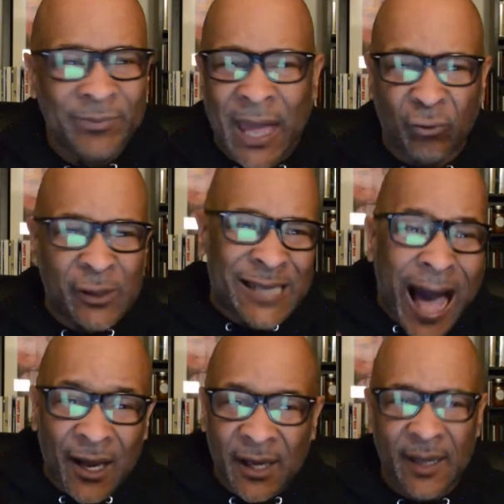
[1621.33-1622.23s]

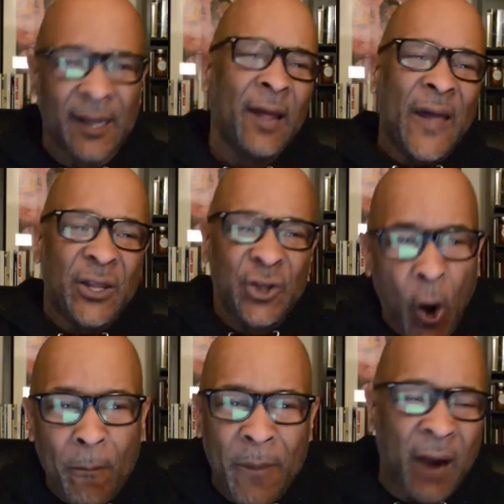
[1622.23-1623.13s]
reality, that your
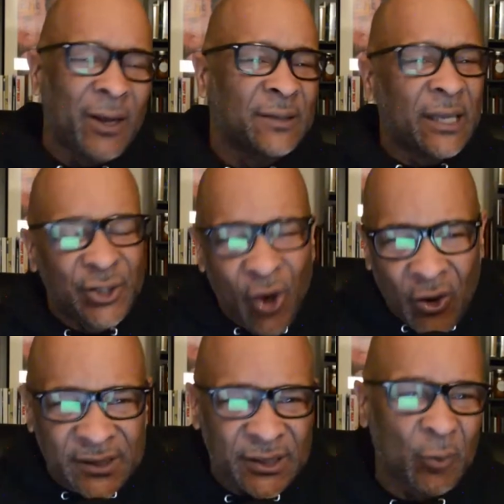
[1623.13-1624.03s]
marriage, that your
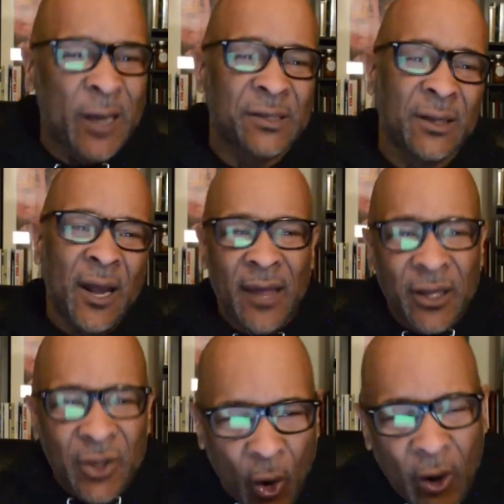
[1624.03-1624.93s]
situation, that
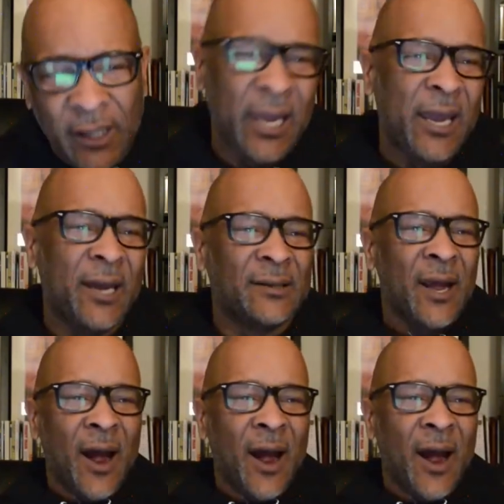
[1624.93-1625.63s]
your kids,